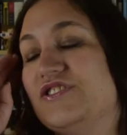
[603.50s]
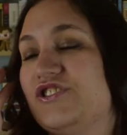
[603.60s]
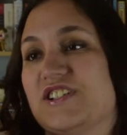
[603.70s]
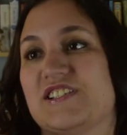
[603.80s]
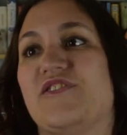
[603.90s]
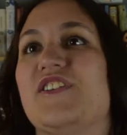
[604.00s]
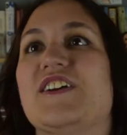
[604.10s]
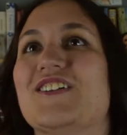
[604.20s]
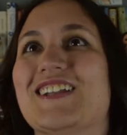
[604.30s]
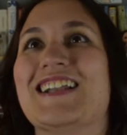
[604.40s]
just
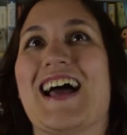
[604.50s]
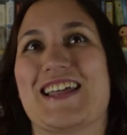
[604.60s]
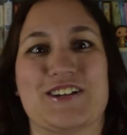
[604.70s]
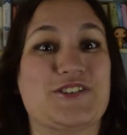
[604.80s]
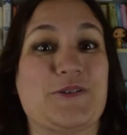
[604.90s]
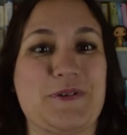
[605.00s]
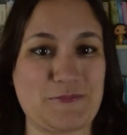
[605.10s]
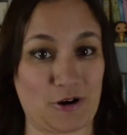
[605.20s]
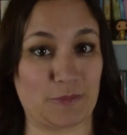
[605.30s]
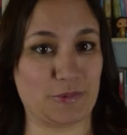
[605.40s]
feel like there should be
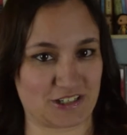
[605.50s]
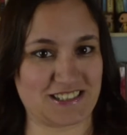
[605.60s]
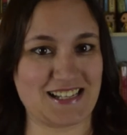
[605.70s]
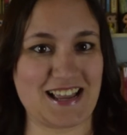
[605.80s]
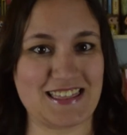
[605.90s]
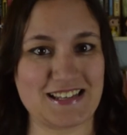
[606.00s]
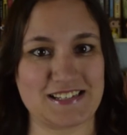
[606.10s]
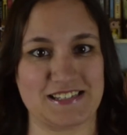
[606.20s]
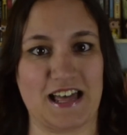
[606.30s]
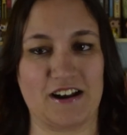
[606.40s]
more books like this
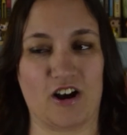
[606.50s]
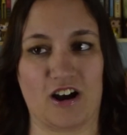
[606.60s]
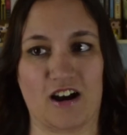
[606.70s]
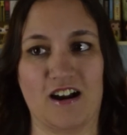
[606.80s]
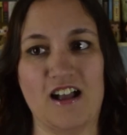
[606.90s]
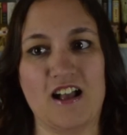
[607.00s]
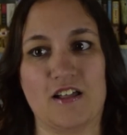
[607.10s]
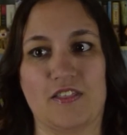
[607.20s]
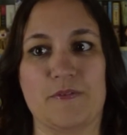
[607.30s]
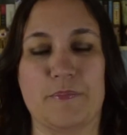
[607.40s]
that are
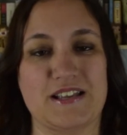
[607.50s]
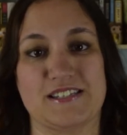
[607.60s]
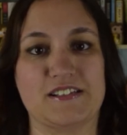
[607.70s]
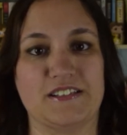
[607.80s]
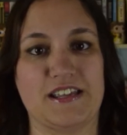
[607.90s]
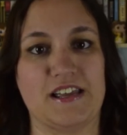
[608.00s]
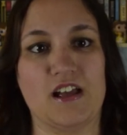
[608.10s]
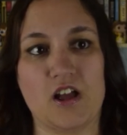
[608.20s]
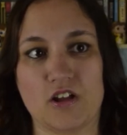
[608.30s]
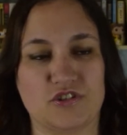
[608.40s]
basically
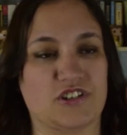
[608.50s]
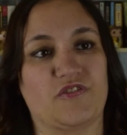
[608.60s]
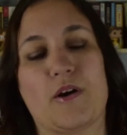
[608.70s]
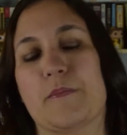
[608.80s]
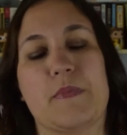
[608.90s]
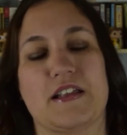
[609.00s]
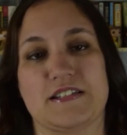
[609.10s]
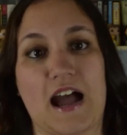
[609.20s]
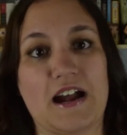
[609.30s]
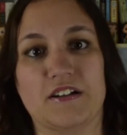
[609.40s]
just from
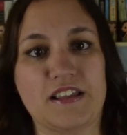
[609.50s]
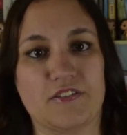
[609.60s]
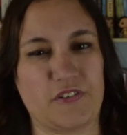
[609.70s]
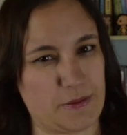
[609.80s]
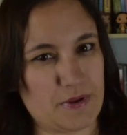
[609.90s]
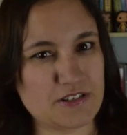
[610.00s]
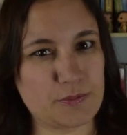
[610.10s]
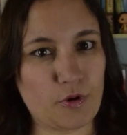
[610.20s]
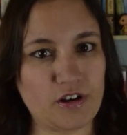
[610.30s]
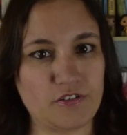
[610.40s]
entirely a female's
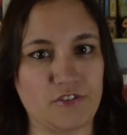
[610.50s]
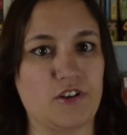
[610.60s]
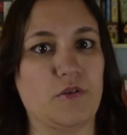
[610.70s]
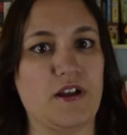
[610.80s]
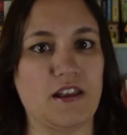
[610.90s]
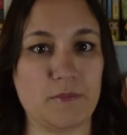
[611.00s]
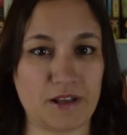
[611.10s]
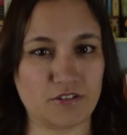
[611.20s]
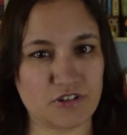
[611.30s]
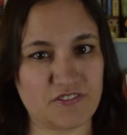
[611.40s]
point of view in a
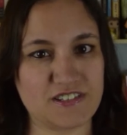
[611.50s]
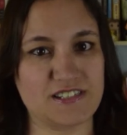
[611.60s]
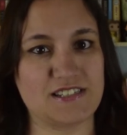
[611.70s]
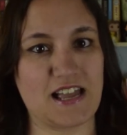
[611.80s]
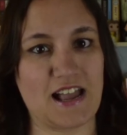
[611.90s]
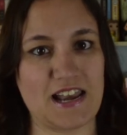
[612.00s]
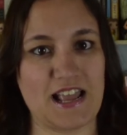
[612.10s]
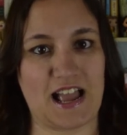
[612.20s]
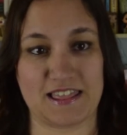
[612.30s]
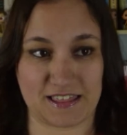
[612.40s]
male-driven society.
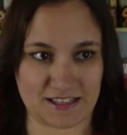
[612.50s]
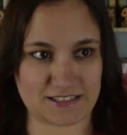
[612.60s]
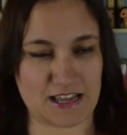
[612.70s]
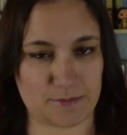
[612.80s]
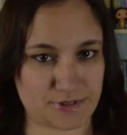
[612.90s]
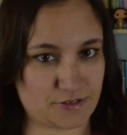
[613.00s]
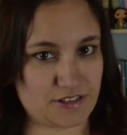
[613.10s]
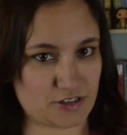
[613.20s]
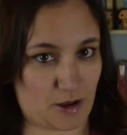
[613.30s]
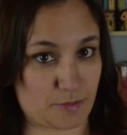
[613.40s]
I think that's
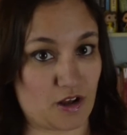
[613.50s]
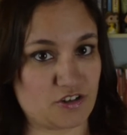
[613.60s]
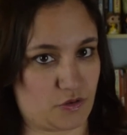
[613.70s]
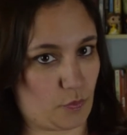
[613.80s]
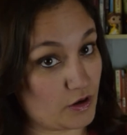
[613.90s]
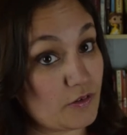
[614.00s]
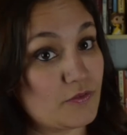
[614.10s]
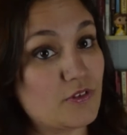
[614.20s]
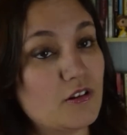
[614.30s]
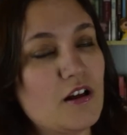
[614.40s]
absolutely top-notch and
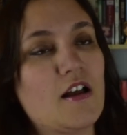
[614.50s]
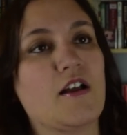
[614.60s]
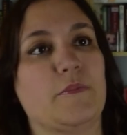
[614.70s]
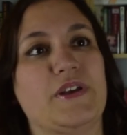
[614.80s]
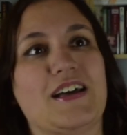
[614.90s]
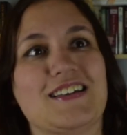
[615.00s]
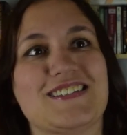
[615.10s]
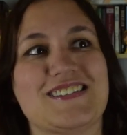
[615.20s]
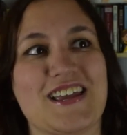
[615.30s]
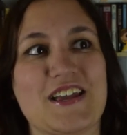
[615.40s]
wonderful
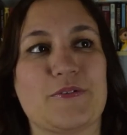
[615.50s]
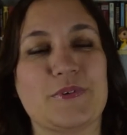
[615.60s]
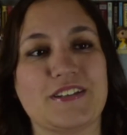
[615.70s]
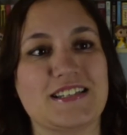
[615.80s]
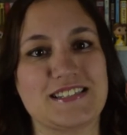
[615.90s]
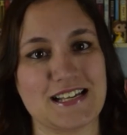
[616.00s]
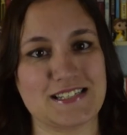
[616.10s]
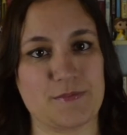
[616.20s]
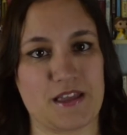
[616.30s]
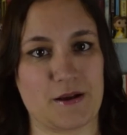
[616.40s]
because it really says
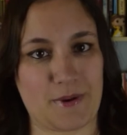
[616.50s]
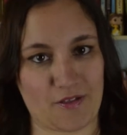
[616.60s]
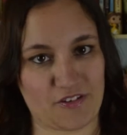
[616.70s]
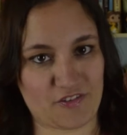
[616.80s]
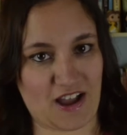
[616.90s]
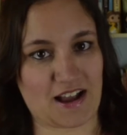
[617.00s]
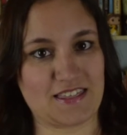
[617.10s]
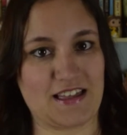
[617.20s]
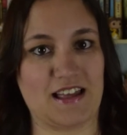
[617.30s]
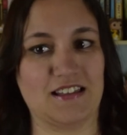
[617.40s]
something about the
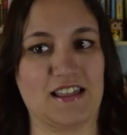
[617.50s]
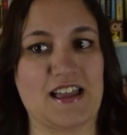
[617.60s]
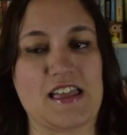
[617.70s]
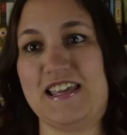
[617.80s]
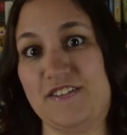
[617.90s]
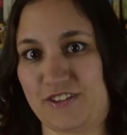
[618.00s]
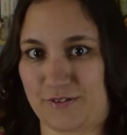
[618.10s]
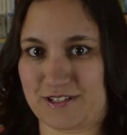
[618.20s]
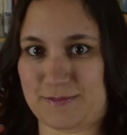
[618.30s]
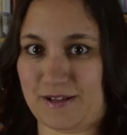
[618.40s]
fact that, like, even
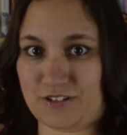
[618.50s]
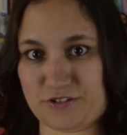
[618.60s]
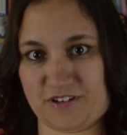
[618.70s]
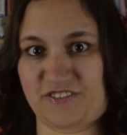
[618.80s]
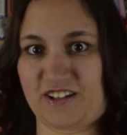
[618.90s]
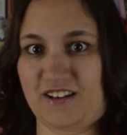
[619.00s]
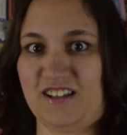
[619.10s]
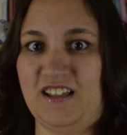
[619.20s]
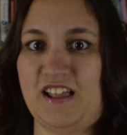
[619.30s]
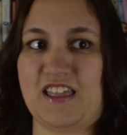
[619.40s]
though it's male-driven,
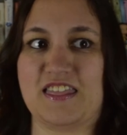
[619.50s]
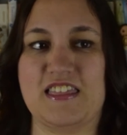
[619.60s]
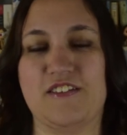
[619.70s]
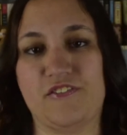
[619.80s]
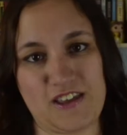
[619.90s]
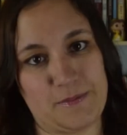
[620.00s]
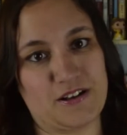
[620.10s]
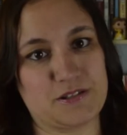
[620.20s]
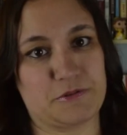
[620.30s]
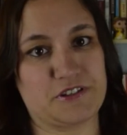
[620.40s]
the
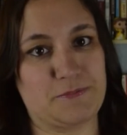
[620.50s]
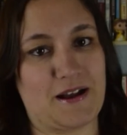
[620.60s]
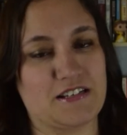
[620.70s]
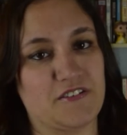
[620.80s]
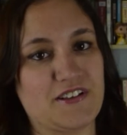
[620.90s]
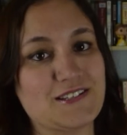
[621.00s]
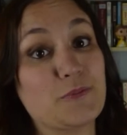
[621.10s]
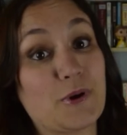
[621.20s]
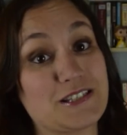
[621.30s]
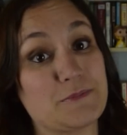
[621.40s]
female's perspective is
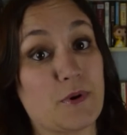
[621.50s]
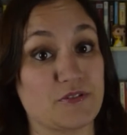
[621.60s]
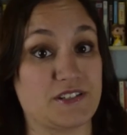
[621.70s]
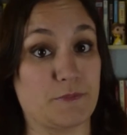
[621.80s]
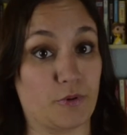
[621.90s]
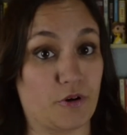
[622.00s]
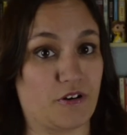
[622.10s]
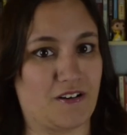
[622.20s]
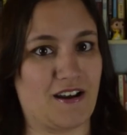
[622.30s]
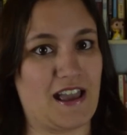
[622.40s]
what's most
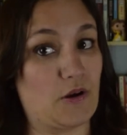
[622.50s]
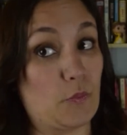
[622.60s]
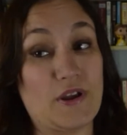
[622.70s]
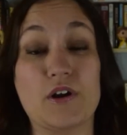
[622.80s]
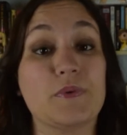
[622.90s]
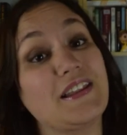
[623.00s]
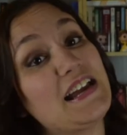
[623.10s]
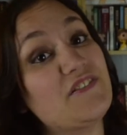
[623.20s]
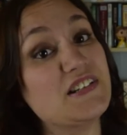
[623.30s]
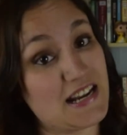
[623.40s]
important, and we don't really
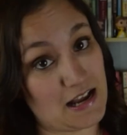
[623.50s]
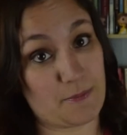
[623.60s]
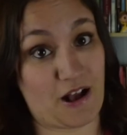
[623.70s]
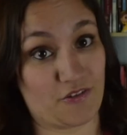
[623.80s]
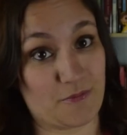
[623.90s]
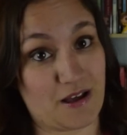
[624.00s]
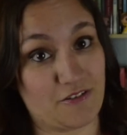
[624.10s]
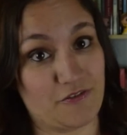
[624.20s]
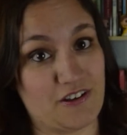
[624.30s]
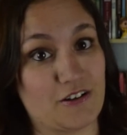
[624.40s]
give a damn how the
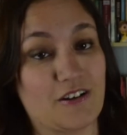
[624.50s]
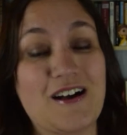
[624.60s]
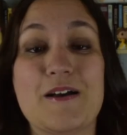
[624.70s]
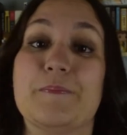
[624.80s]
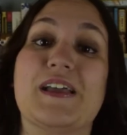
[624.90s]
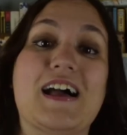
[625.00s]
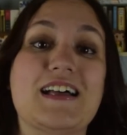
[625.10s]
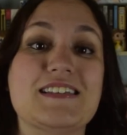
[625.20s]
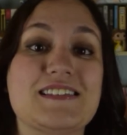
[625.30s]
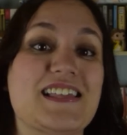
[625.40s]
men feel
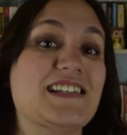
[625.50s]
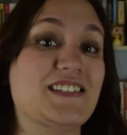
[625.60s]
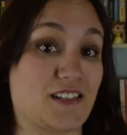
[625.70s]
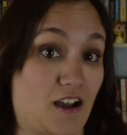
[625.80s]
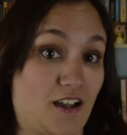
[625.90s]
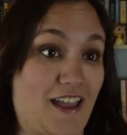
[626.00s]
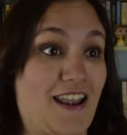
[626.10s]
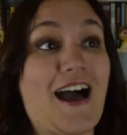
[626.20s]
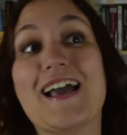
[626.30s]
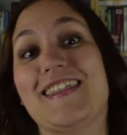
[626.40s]
because they suck.
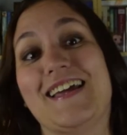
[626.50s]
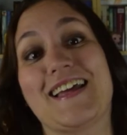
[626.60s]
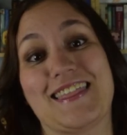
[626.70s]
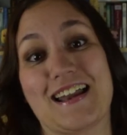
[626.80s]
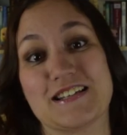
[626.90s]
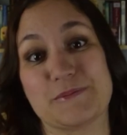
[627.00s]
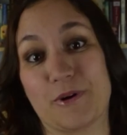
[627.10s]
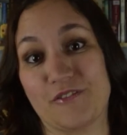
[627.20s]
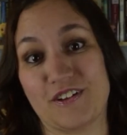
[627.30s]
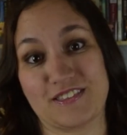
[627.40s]
And I think that is
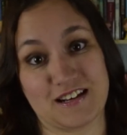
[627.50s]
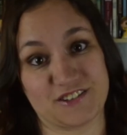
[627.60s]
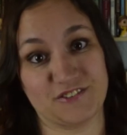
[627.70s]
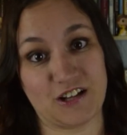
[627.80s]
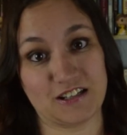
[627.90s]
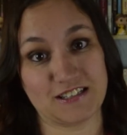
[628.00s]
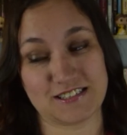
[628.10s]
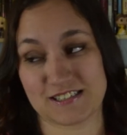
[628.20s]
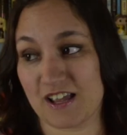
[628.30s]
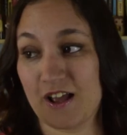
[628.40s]
perfect, that is
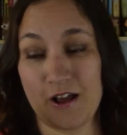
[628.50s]
flawless.